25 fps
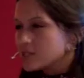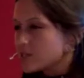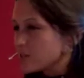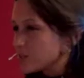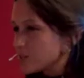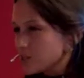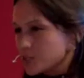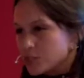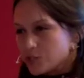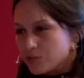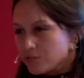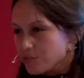
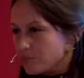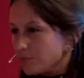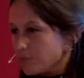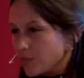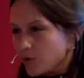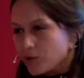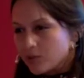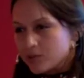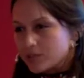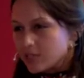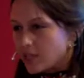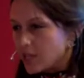such a
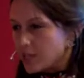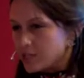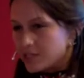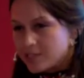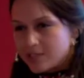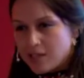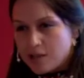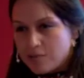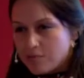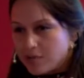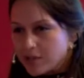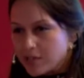small
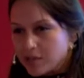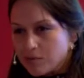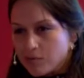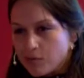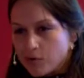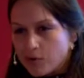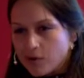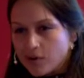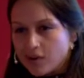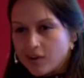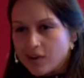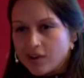step
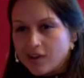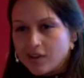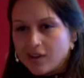anymore.